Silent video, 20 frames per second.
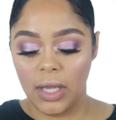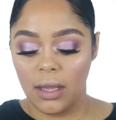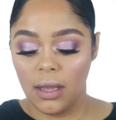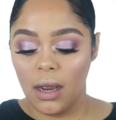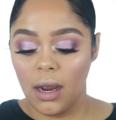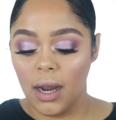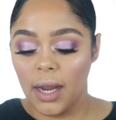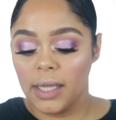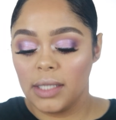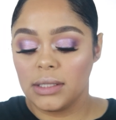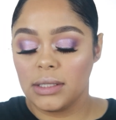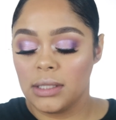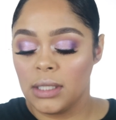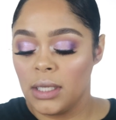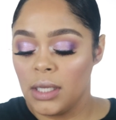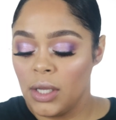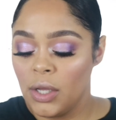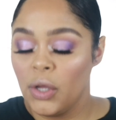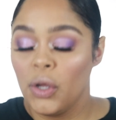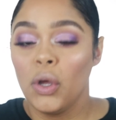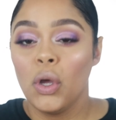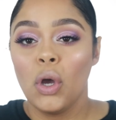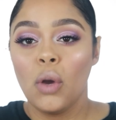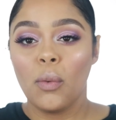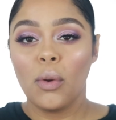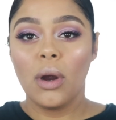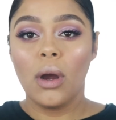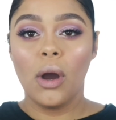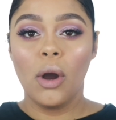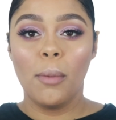Alright,
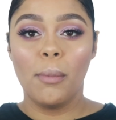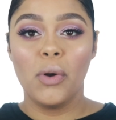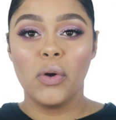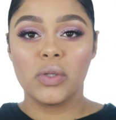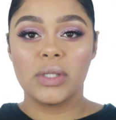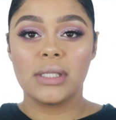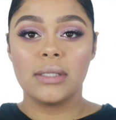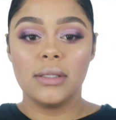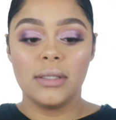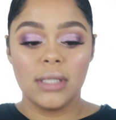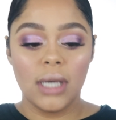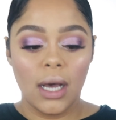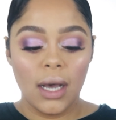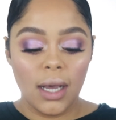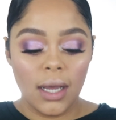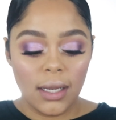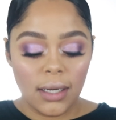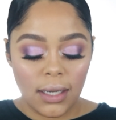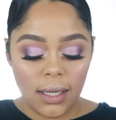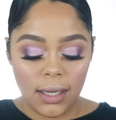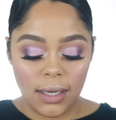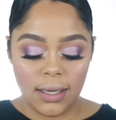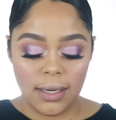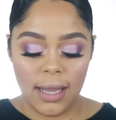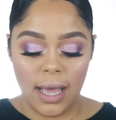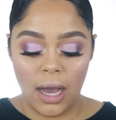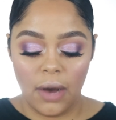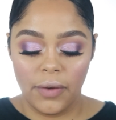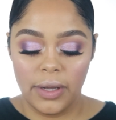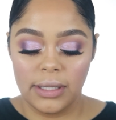we're almost done.
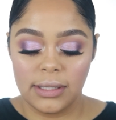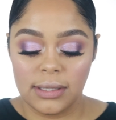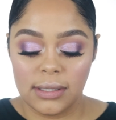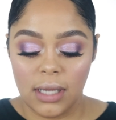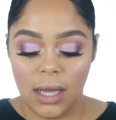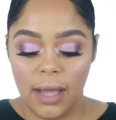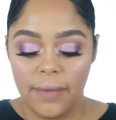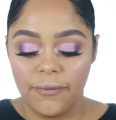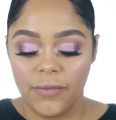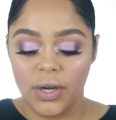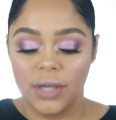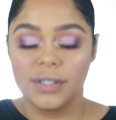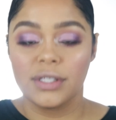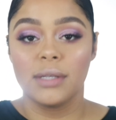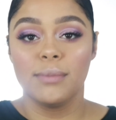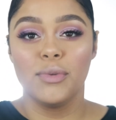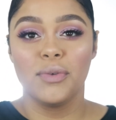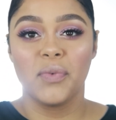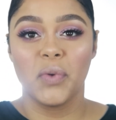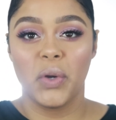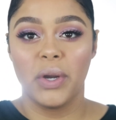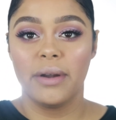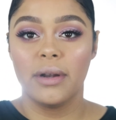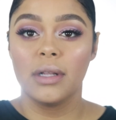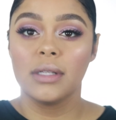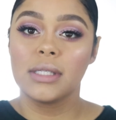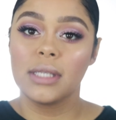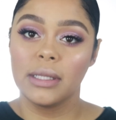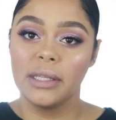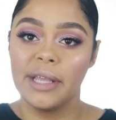Now it's time for us to move on
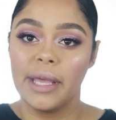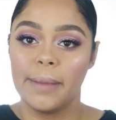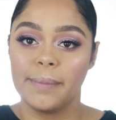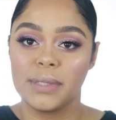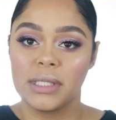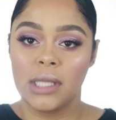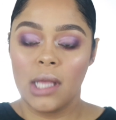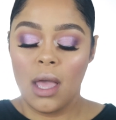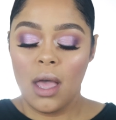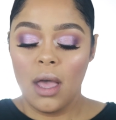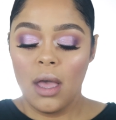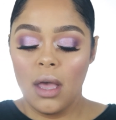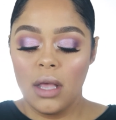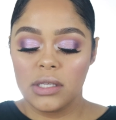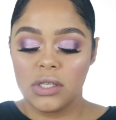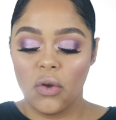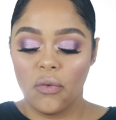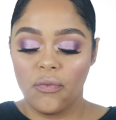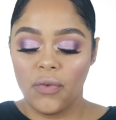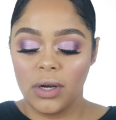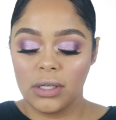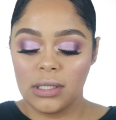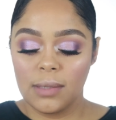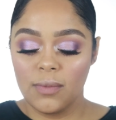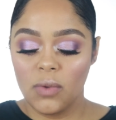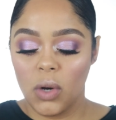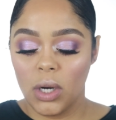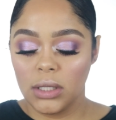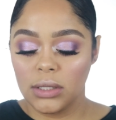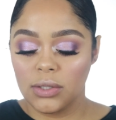to lips. So first
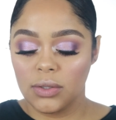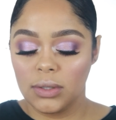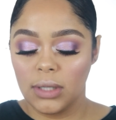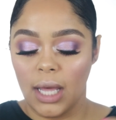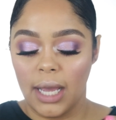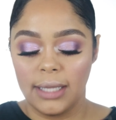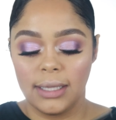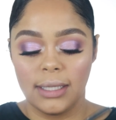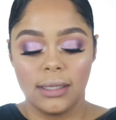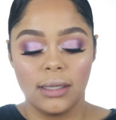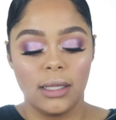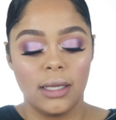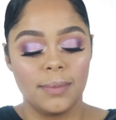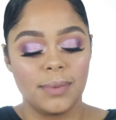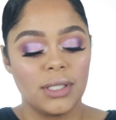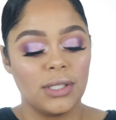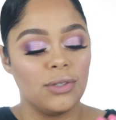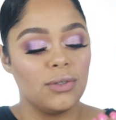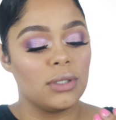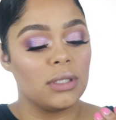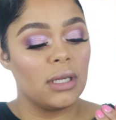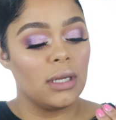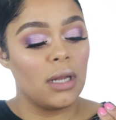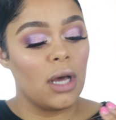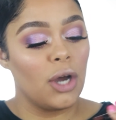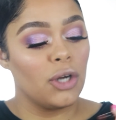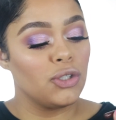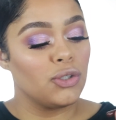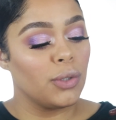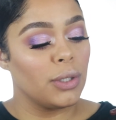I'm going to line the lips using
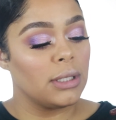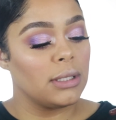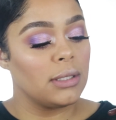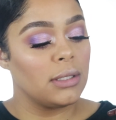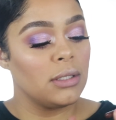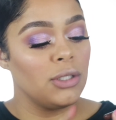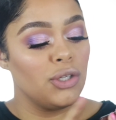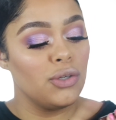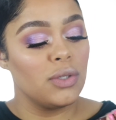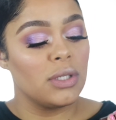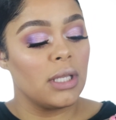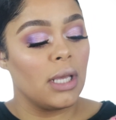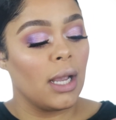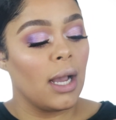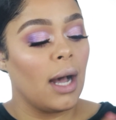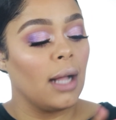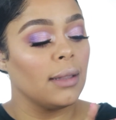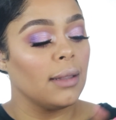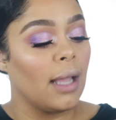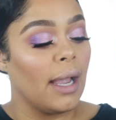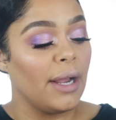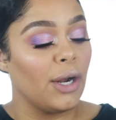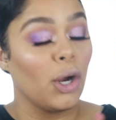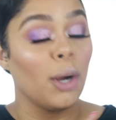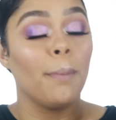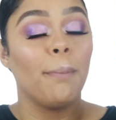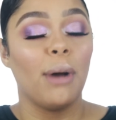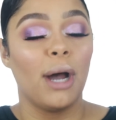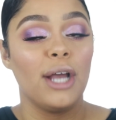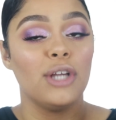a
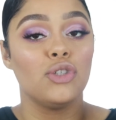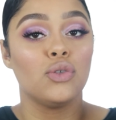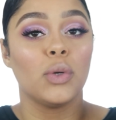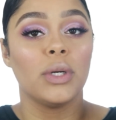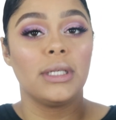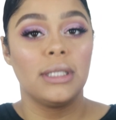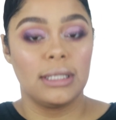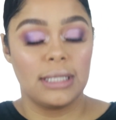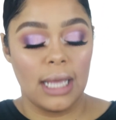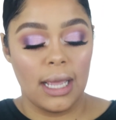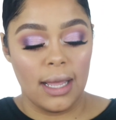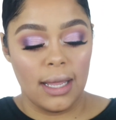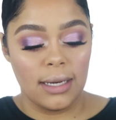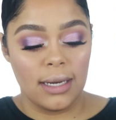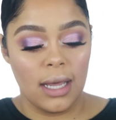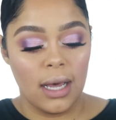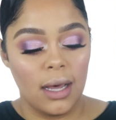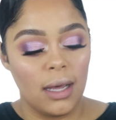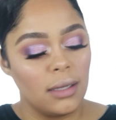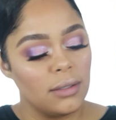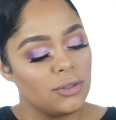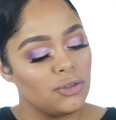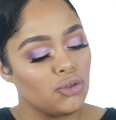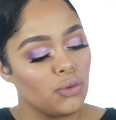liner by Jordana.